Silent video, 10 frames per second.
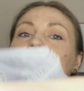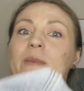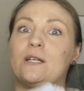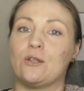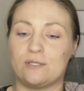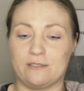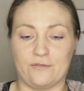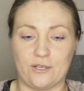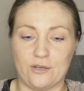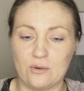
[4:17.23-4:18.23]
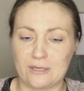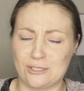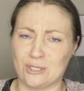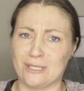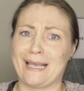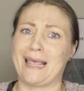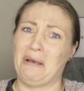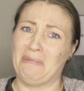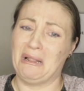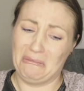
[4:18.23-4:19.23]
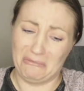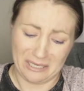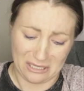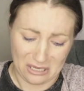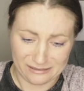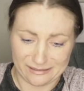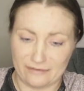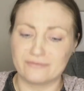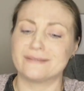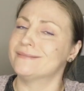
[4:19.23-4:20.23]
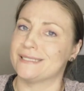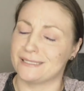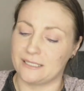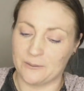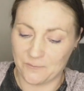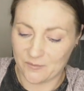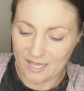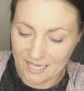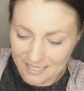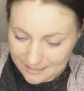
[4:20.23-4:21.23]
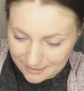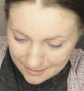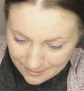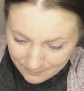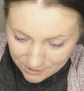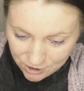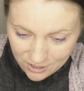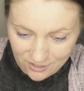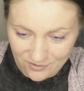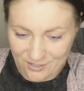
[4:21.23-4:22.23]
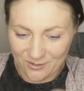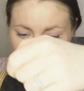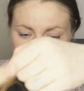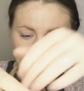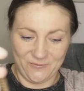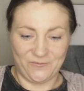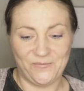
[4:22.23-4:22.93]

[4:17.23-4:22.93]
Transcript: Let me close it for you because you're like, well, we can all stuff. No. Let me show you.